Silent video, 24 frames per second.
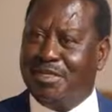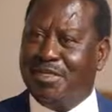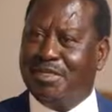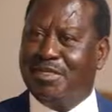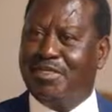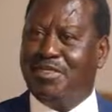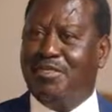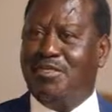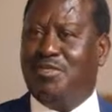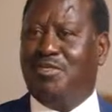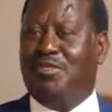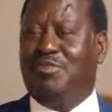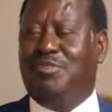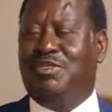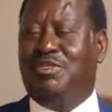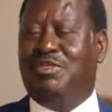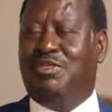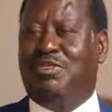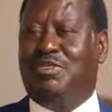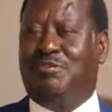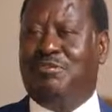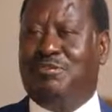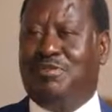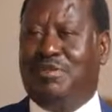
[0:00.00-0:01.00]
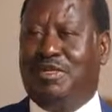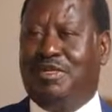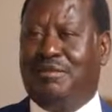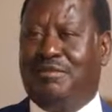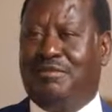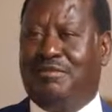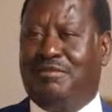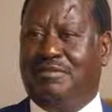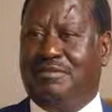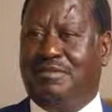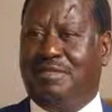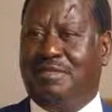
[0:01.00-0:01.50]
of the Election Commission
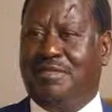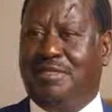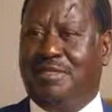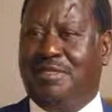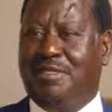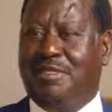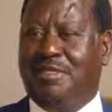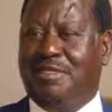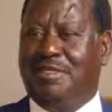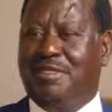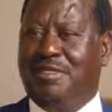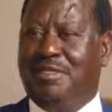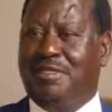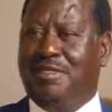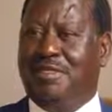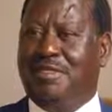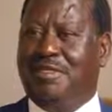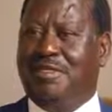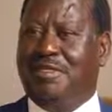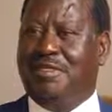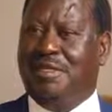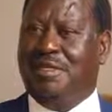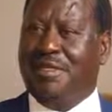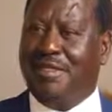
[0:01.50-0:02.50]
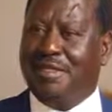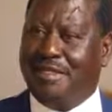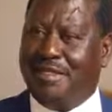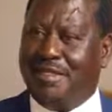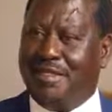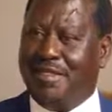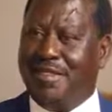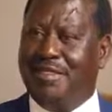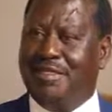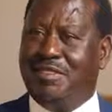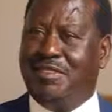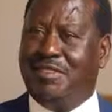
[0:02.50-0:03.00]
himself,
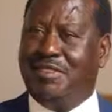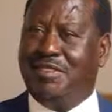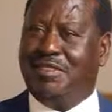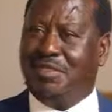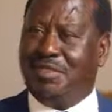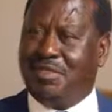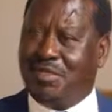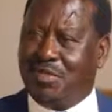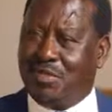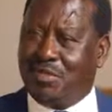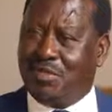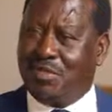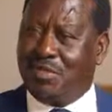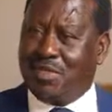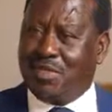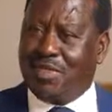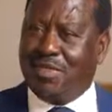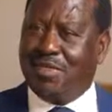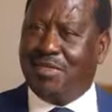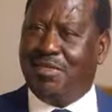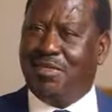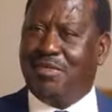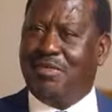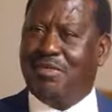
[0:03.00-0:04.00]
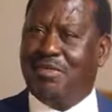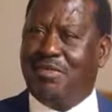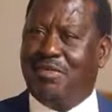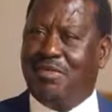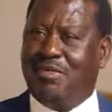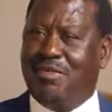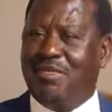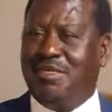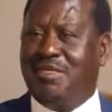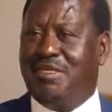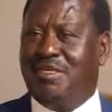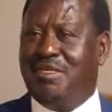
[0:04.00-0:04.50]
8 days to the
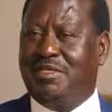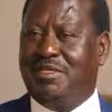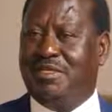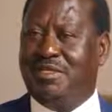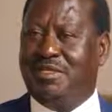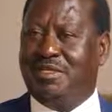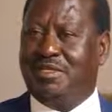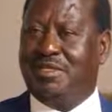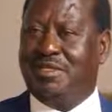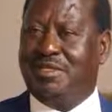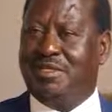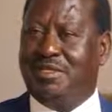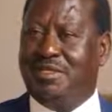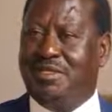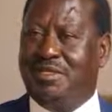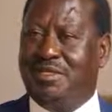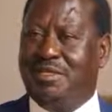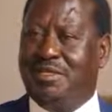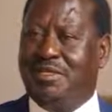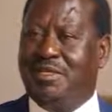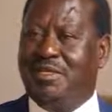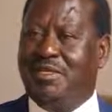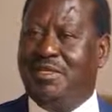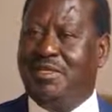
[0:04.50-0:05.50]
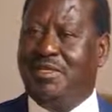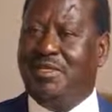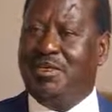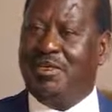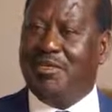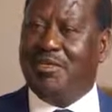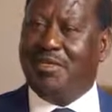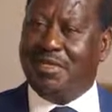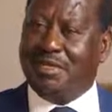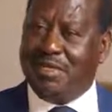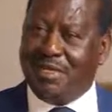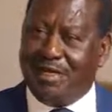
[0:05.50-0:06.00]
October elections,
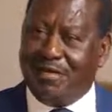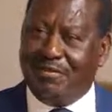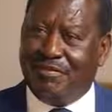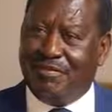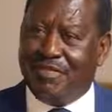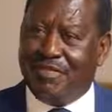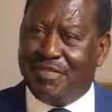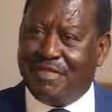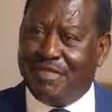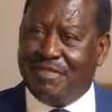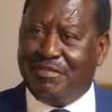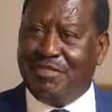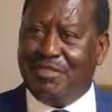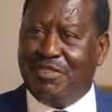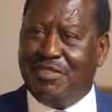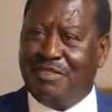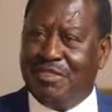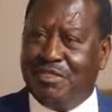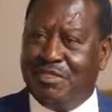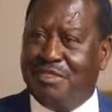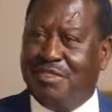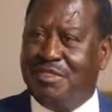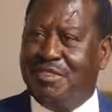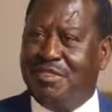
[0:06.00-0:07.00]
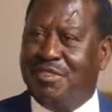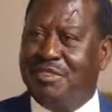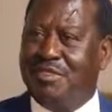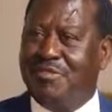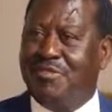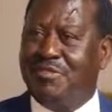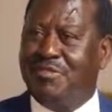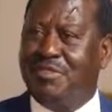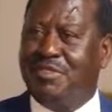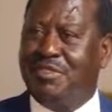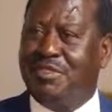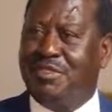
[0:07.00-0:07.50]
on a live television
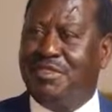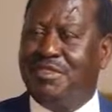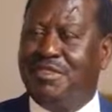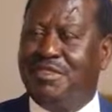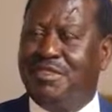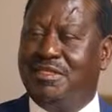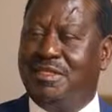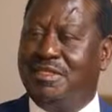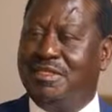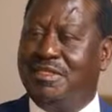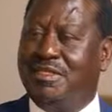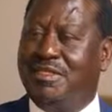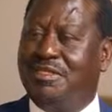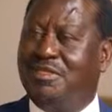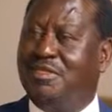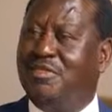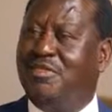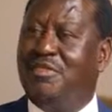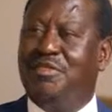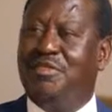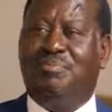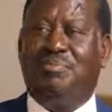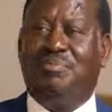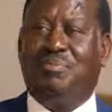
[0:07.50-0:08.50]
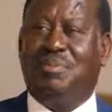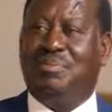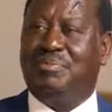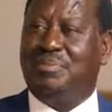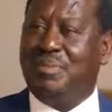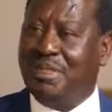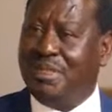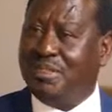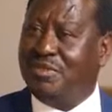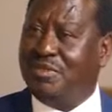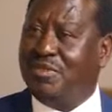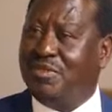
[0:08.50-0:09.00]
interview says that he is not
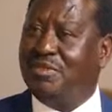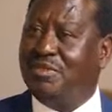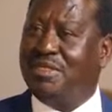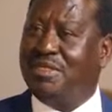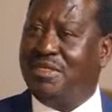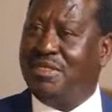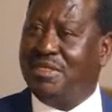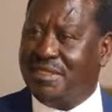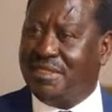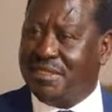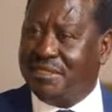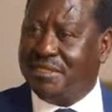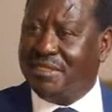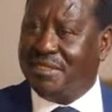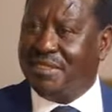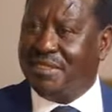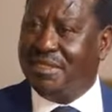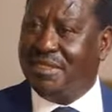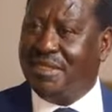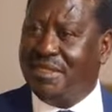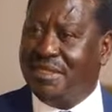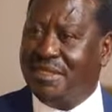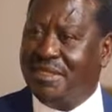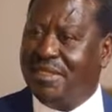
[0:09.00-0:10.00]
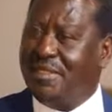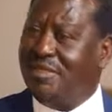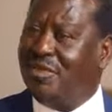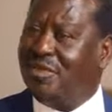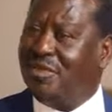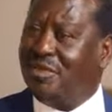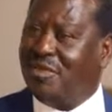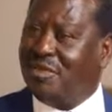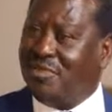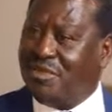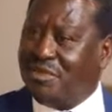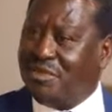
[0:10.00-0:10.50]
prepared, he's not ready?
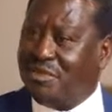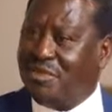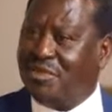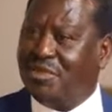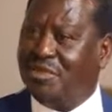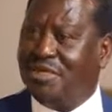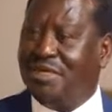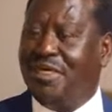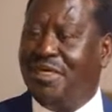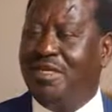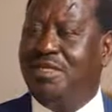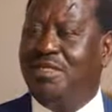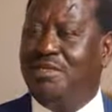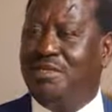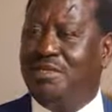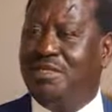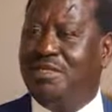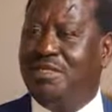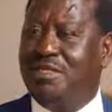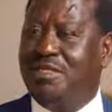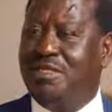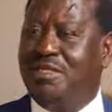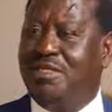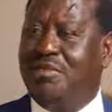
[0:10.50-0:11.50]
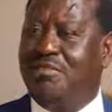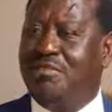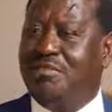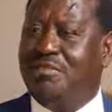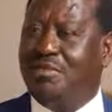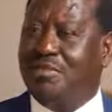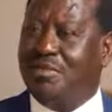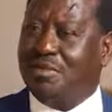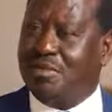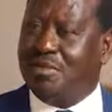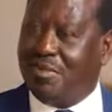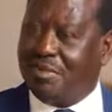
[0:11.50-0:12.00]
The Commission cannot
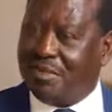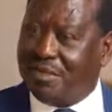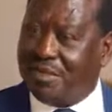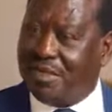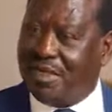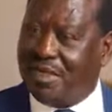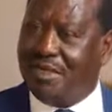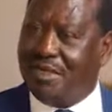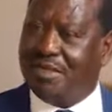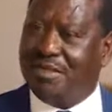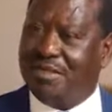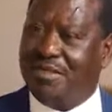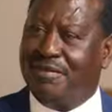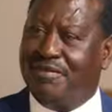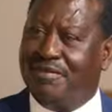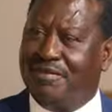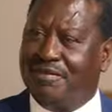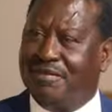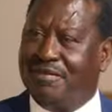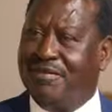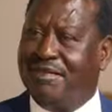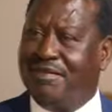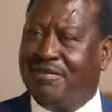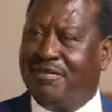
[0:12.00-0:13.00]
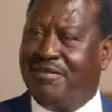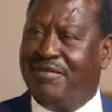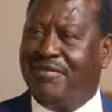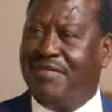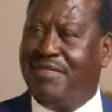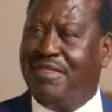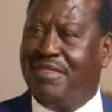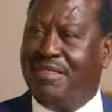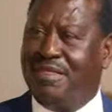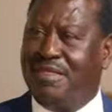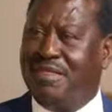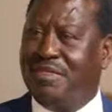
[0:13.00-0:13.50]
conduct a free and
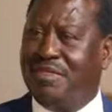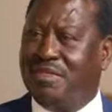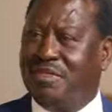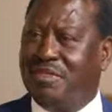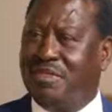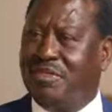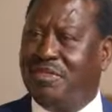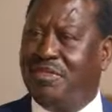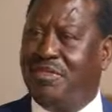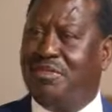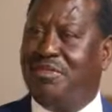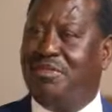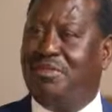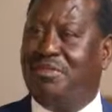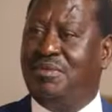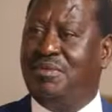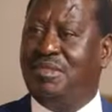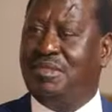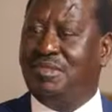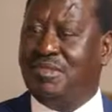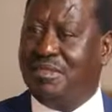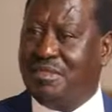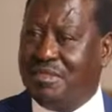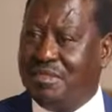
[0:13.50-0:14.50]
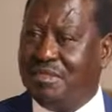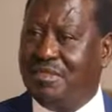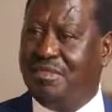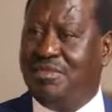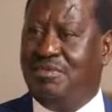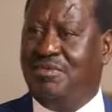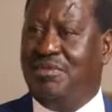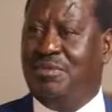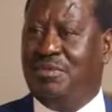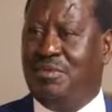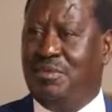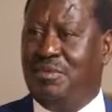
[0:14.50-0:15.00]
fair elections on the
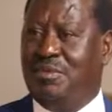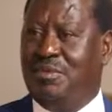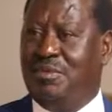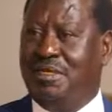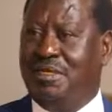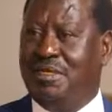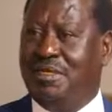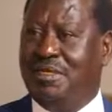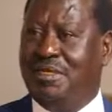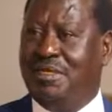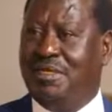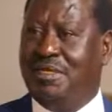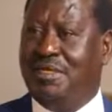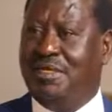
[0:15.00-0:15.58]
26th of October.